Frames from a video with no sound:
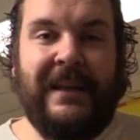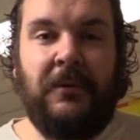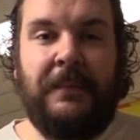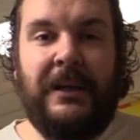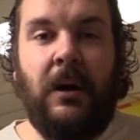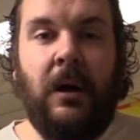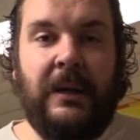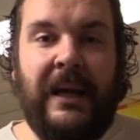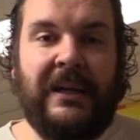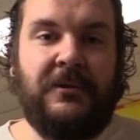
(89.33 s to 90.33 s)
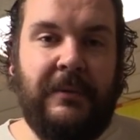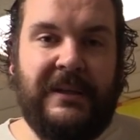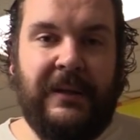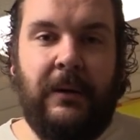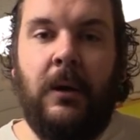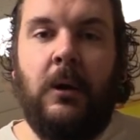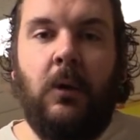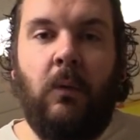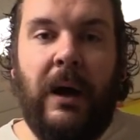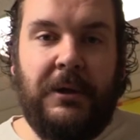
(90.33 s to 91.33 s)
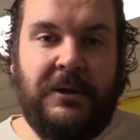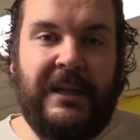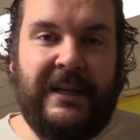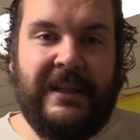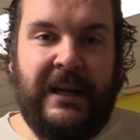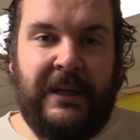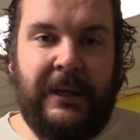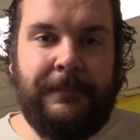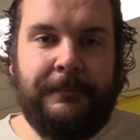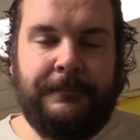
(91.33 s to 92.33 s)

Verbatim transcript: that would be a next reason why your snake's not eating.